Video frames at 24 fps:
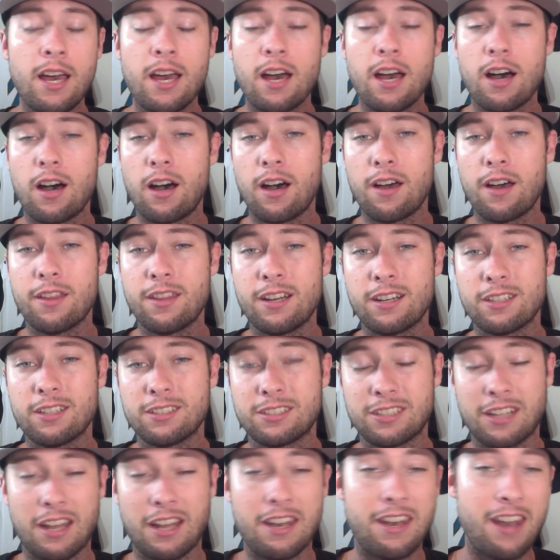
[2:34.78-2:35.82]

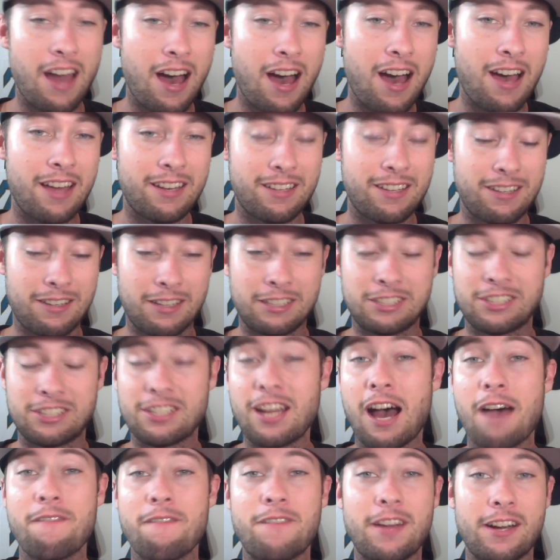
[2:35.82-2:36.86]
it's
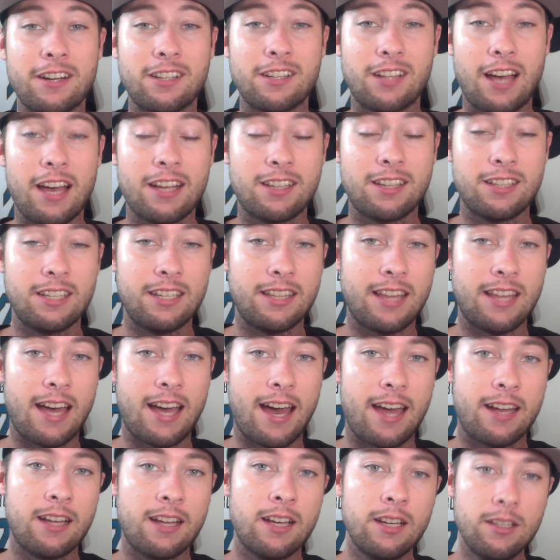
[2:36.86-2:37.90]
not very likely
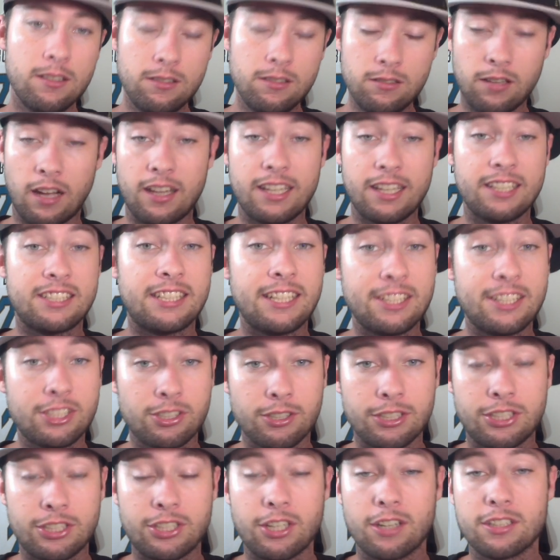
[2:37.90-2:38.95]
that, or at least
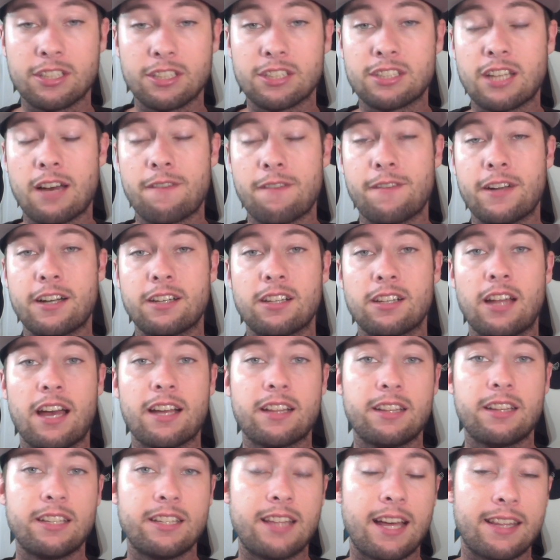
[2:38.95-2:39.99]
history shows it's not very
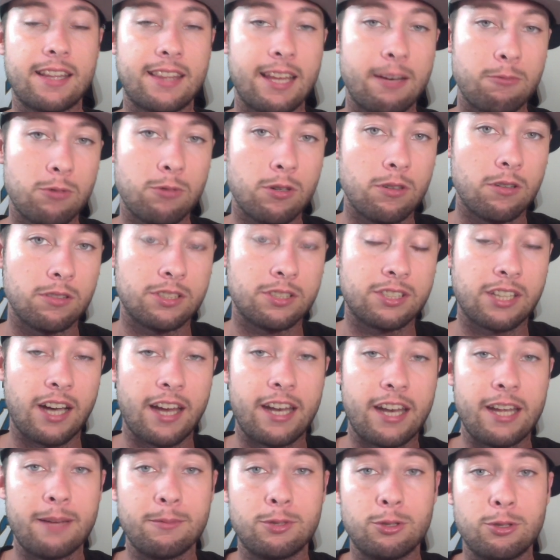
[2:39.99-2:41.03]
likely that they will
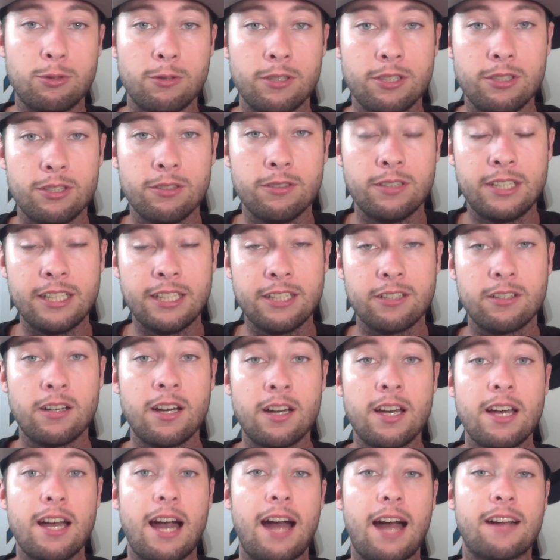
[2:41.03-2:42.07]
sign him to a new deal
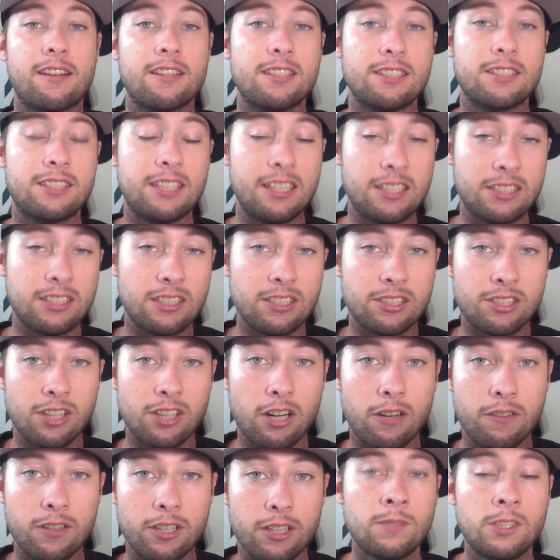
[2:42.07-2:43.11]
after the season is
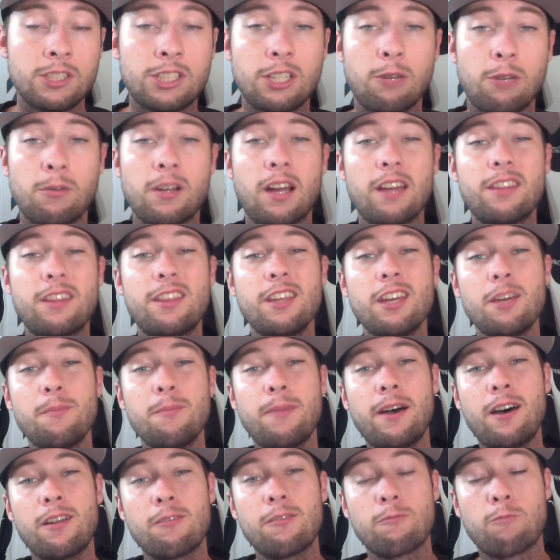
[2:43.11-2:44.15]
over. So when I think
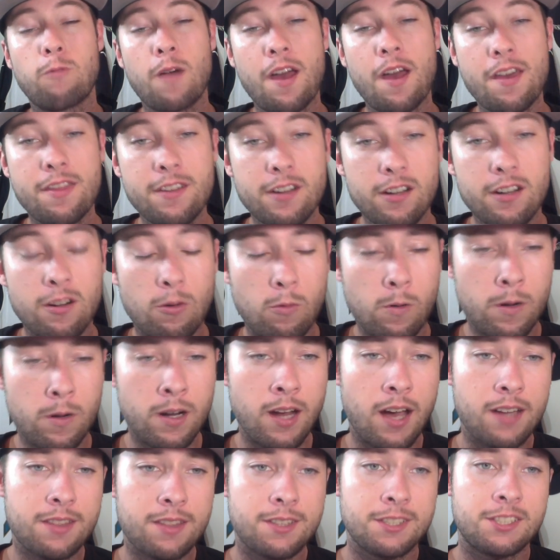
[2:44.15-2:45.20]
about whether or
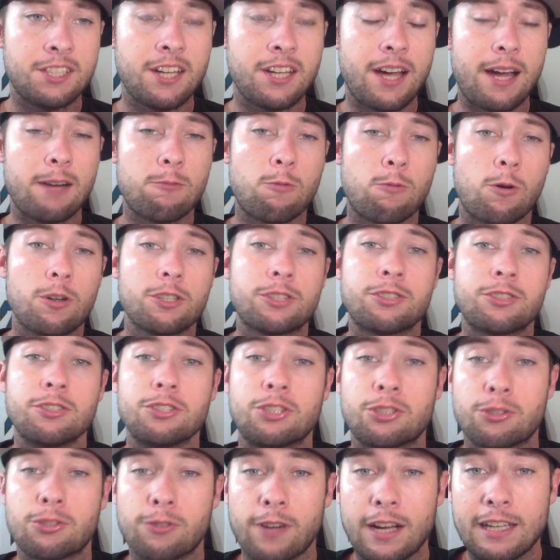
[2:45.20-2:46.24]
not the Jaguars
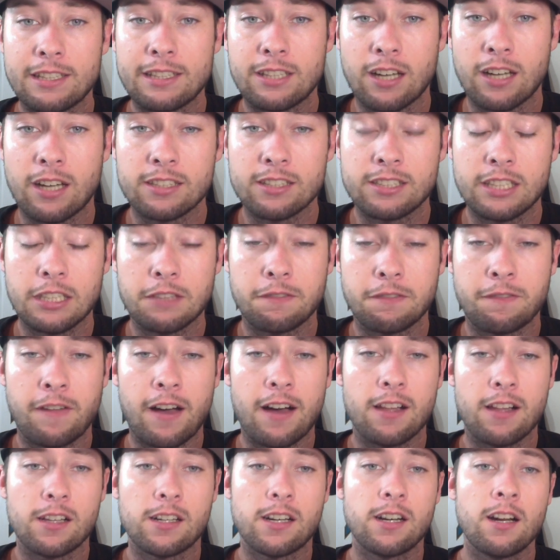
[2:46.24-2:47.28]
should trade Dante
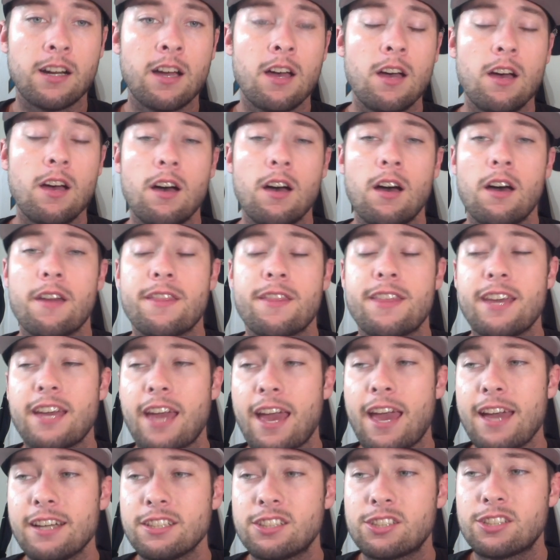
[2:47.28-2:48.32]
Fowler, the
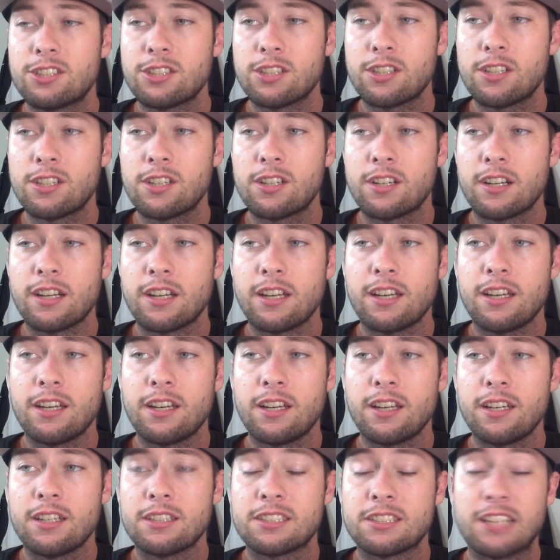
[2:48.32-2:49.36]
answer
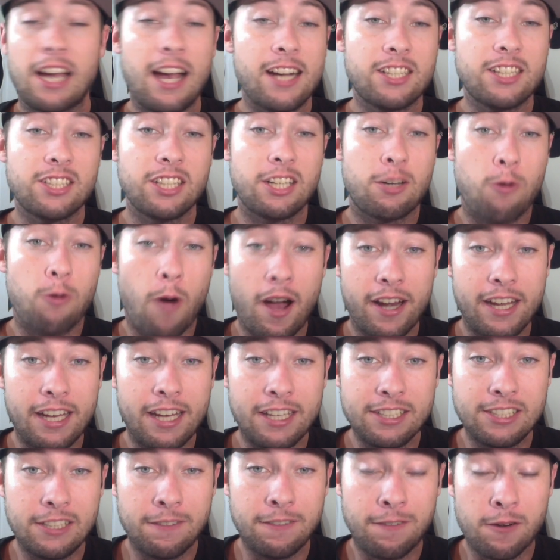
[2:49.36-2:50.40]
is actually quite
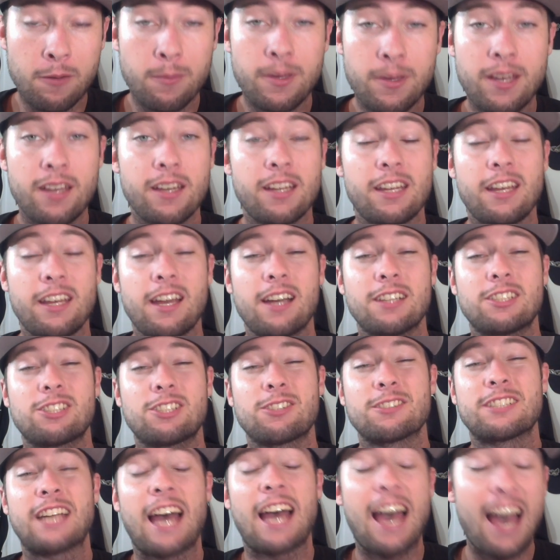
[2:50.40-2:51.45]
easy for me, and the
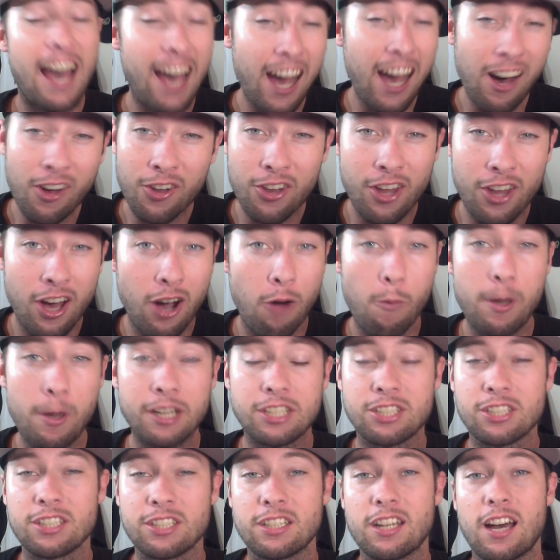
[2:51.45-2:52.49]
answer is hell no, we
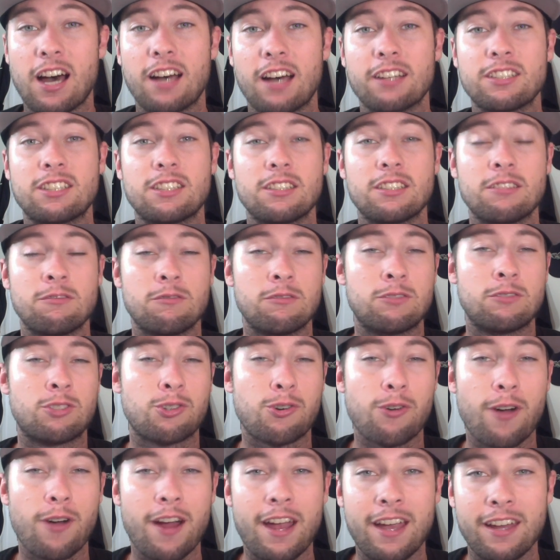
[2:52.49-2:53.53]
should not
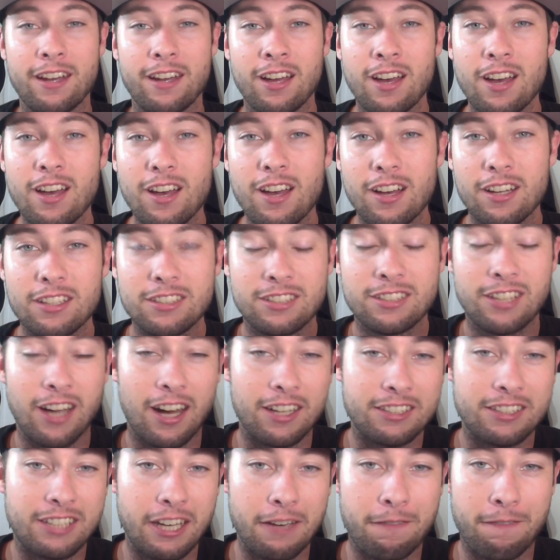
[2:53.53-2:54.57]
trade
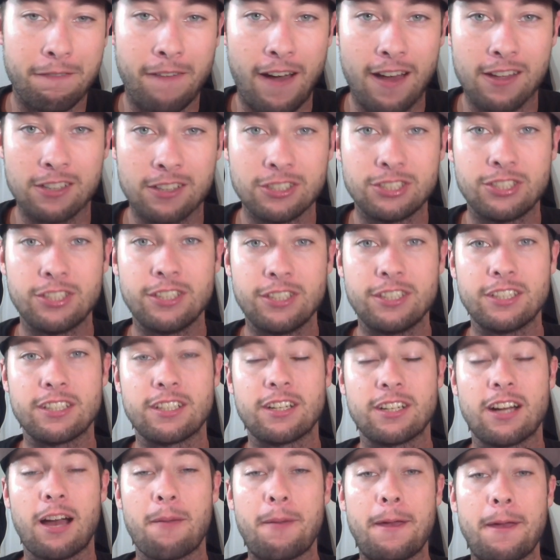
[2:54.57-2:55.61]
Dante Fowler
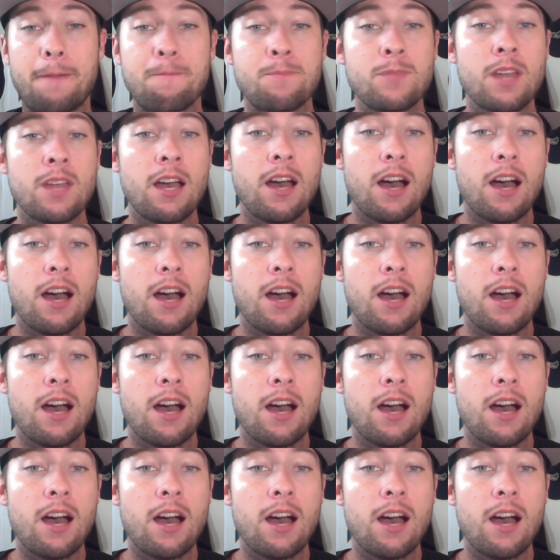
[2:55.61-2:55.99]
Jr. I mean,